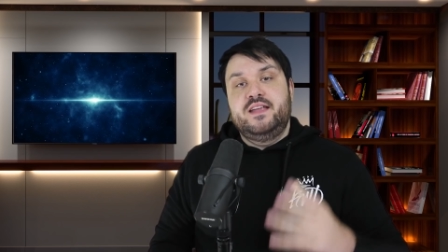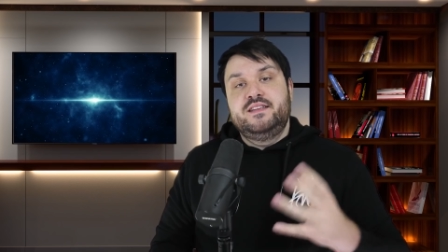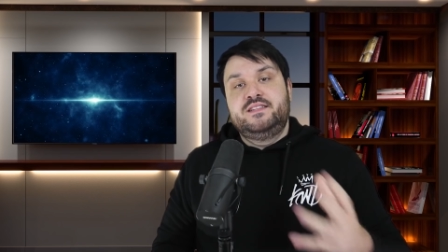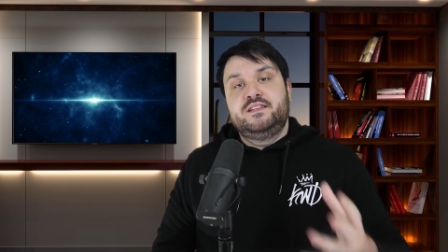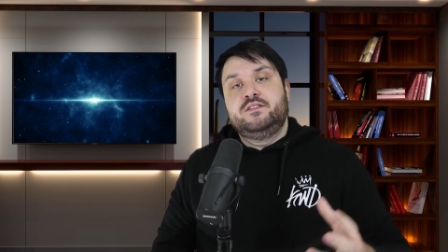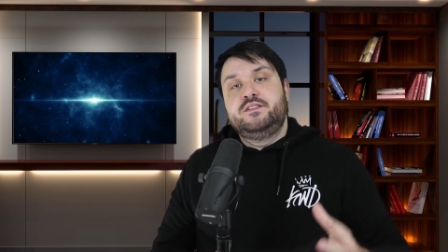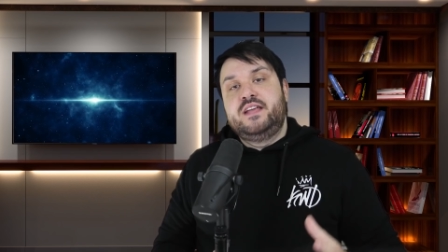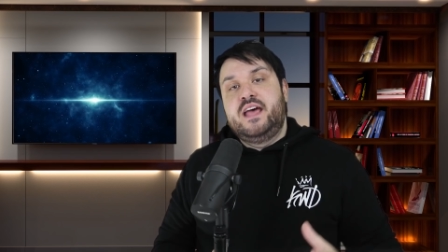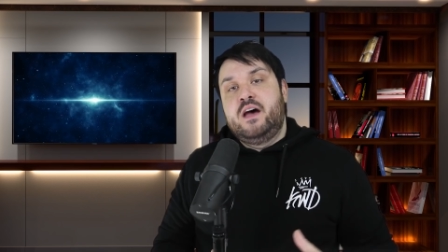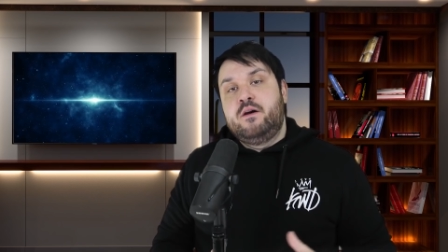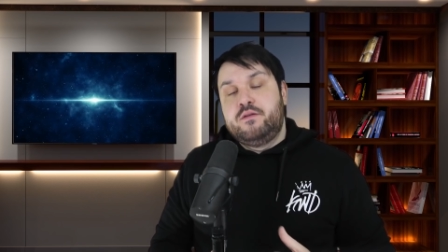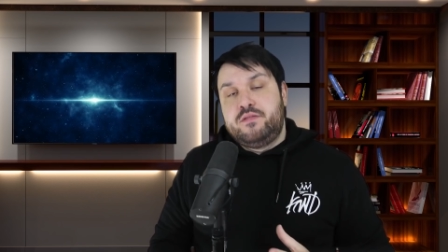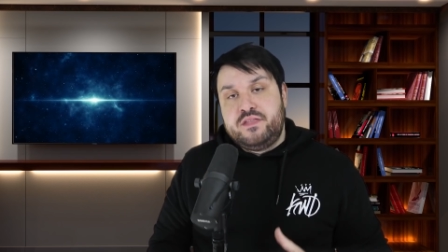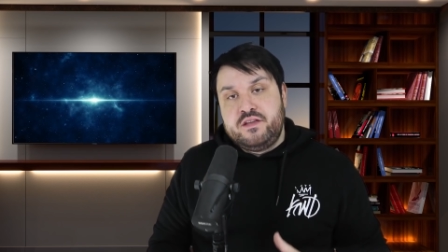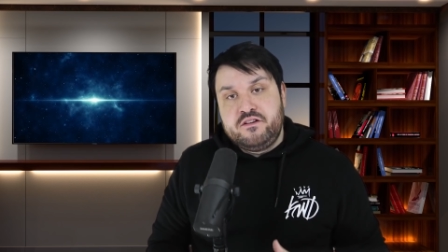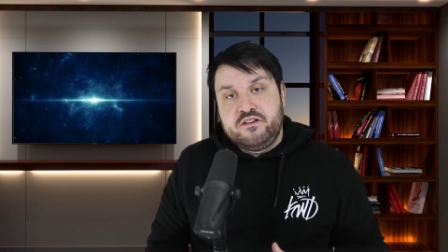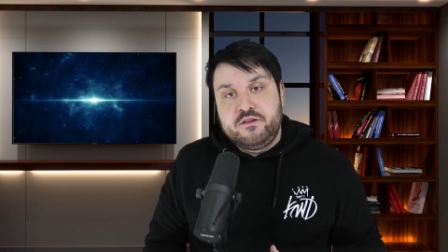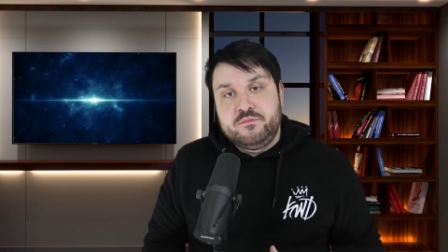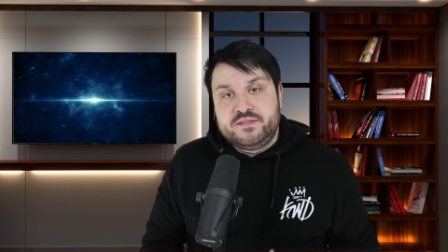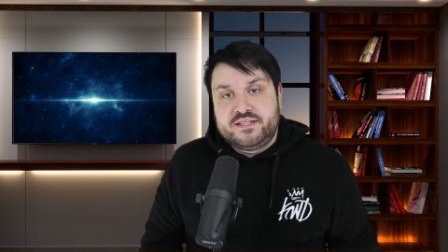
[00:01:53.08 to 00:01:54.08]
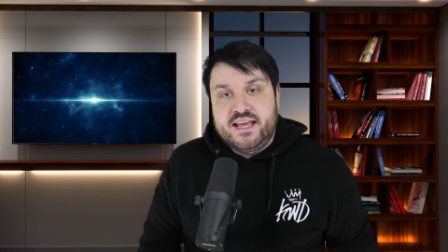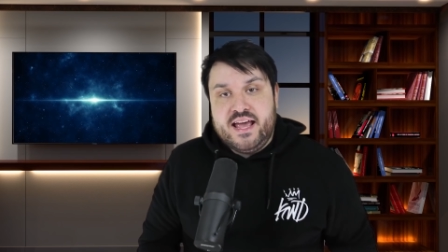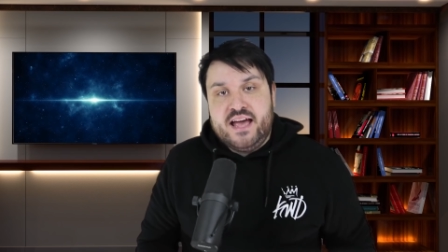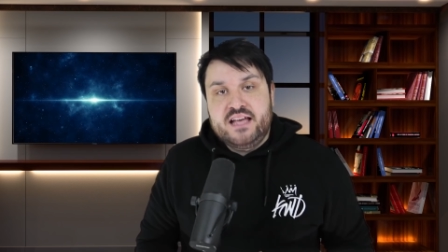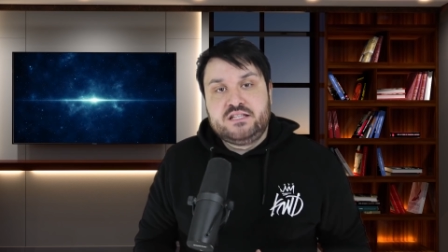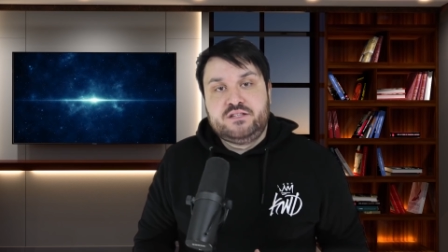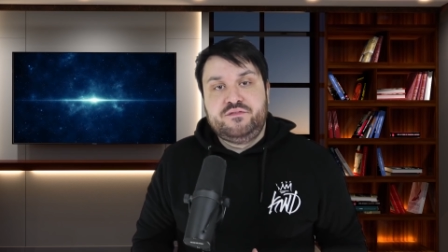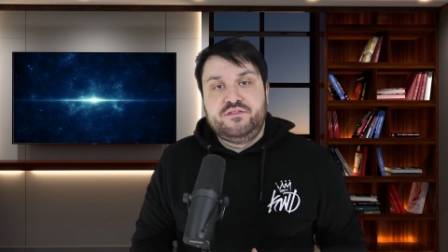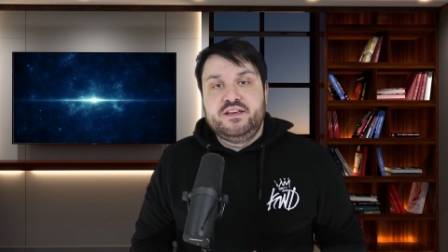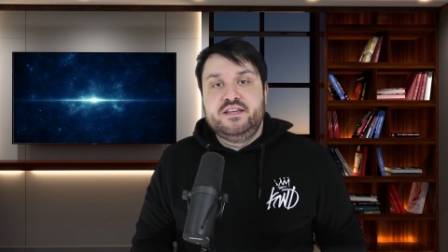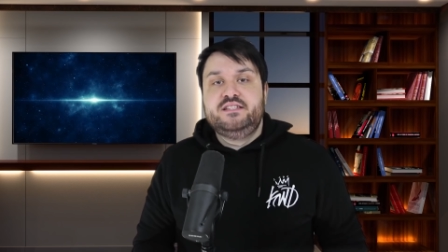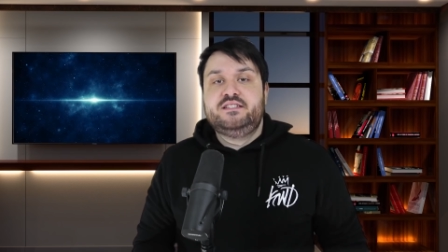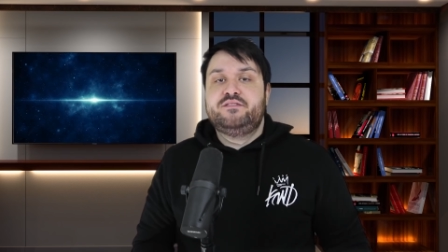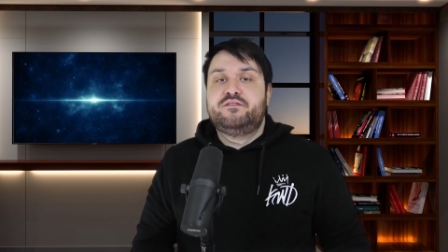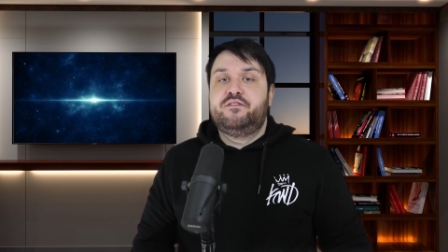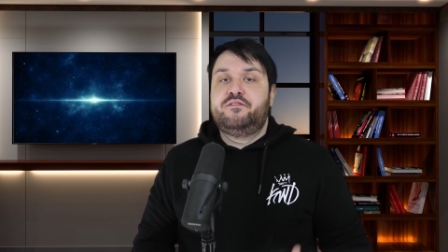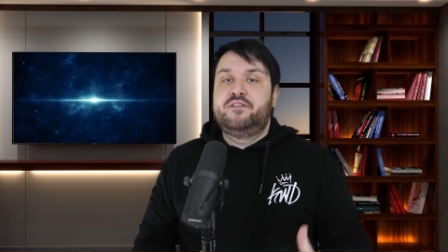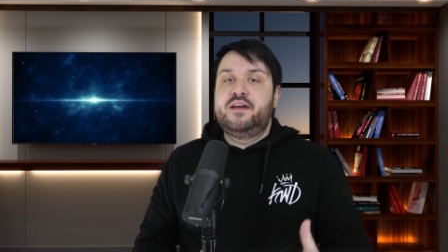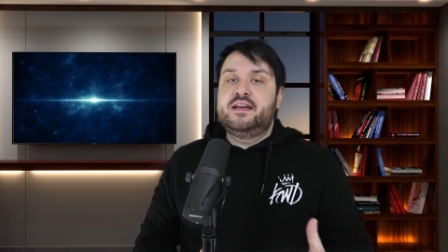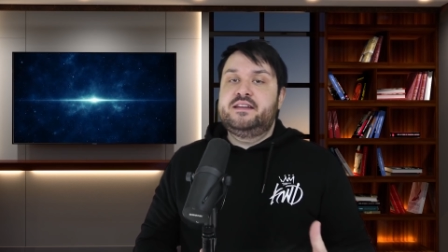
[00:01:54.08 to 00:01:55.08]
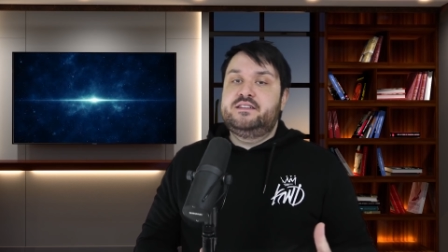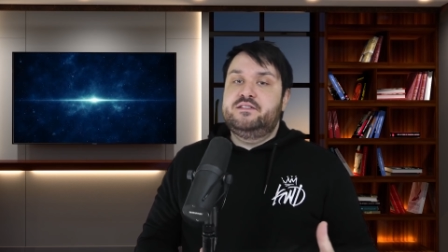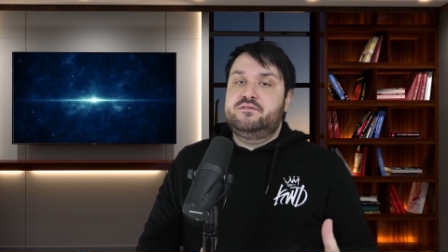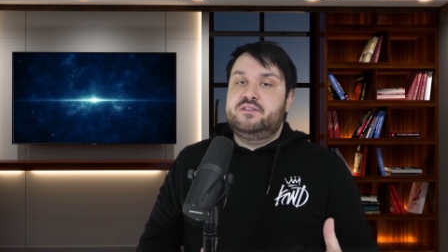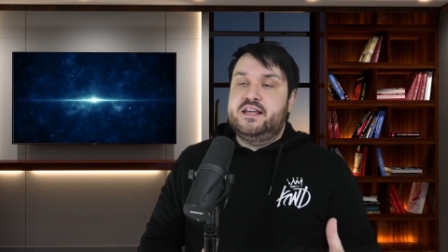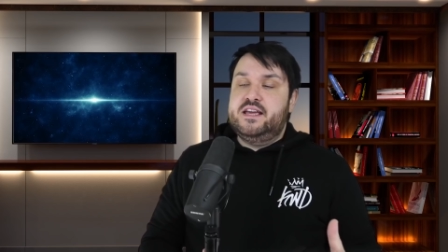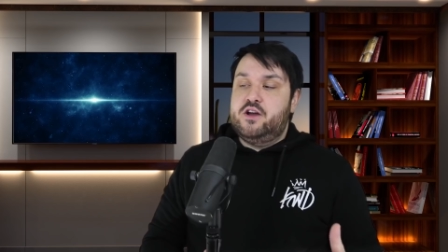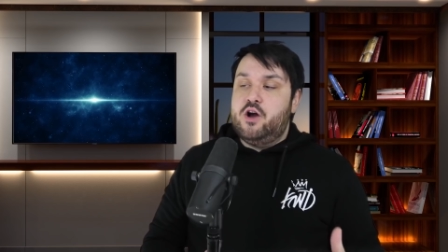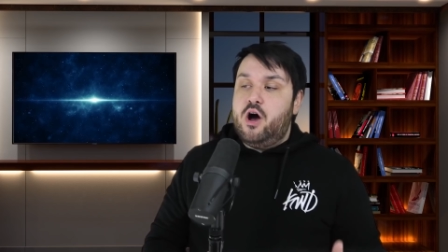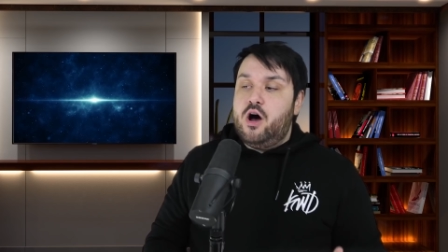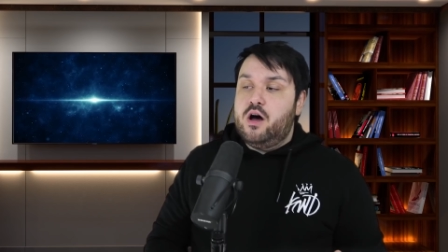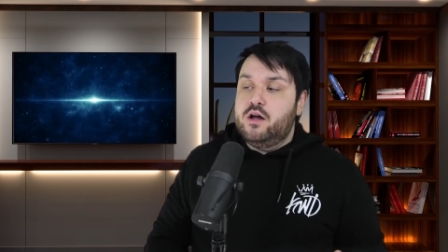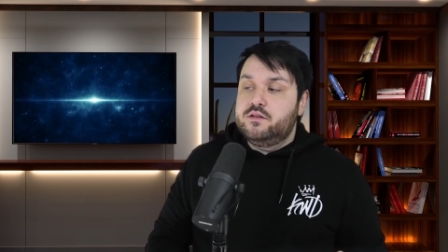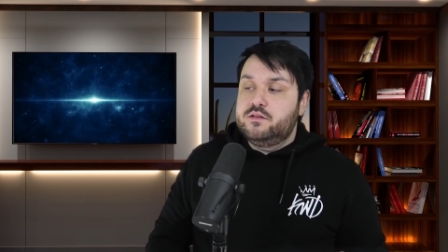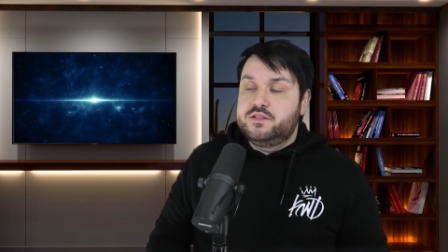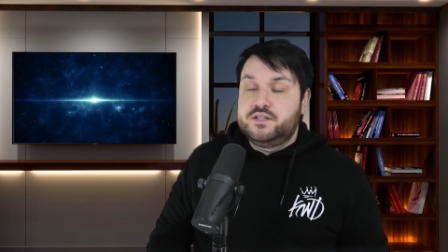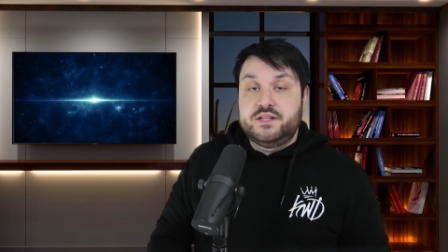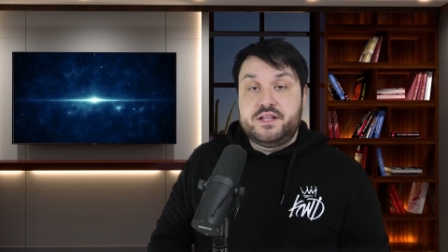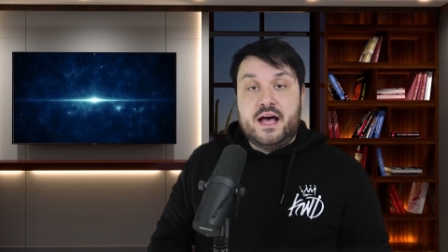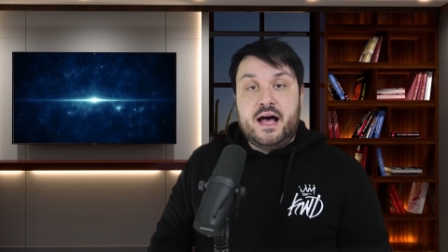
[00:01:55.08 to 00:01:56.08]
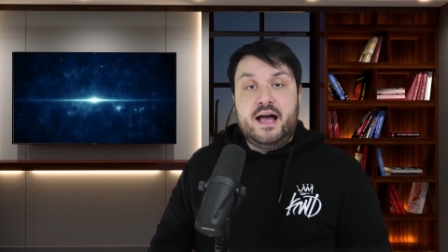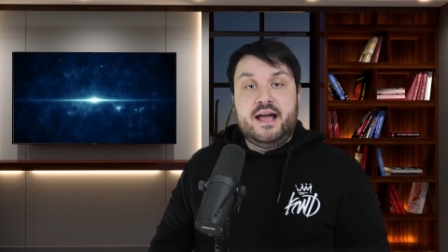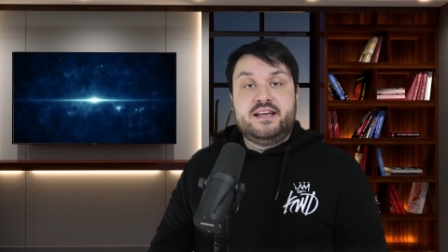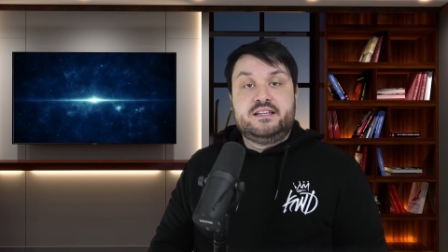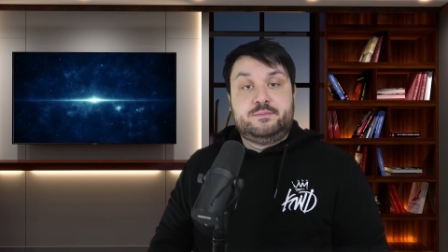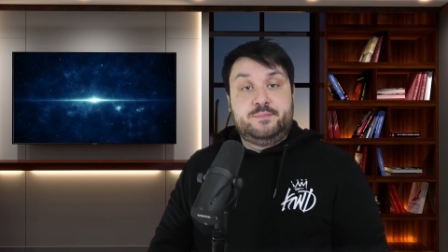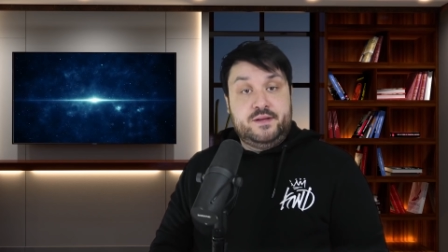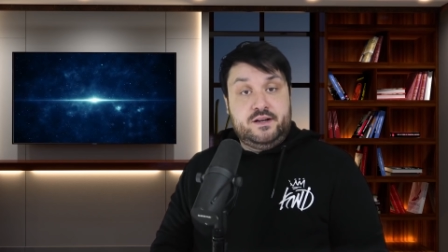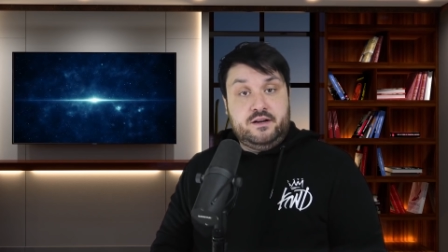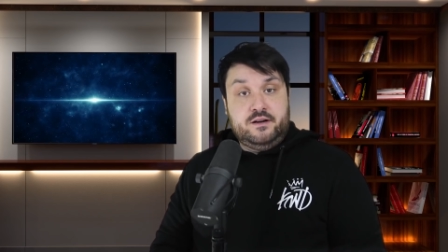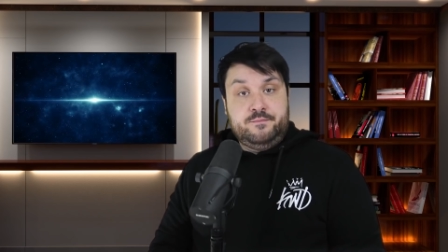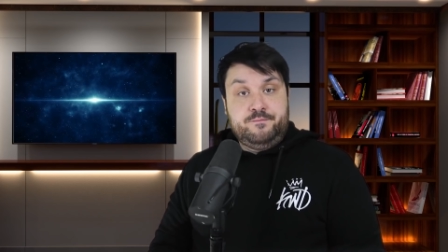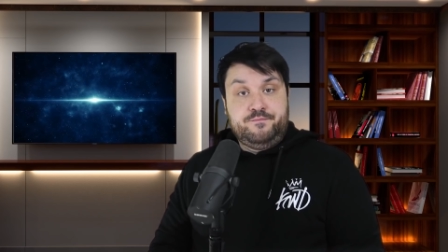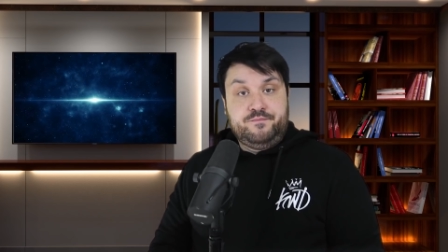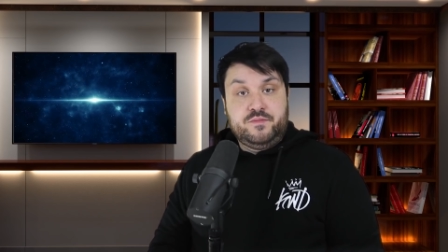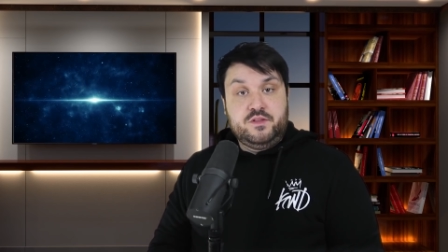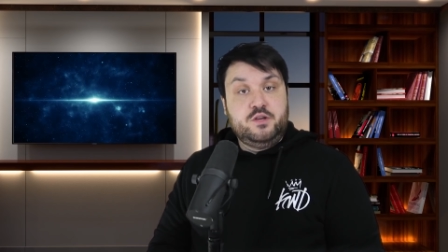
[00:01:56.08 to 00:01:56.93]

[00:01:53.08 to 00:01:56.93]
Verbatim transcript: Until now, Ethereum's gas fees have effectively gone to the highest bidder,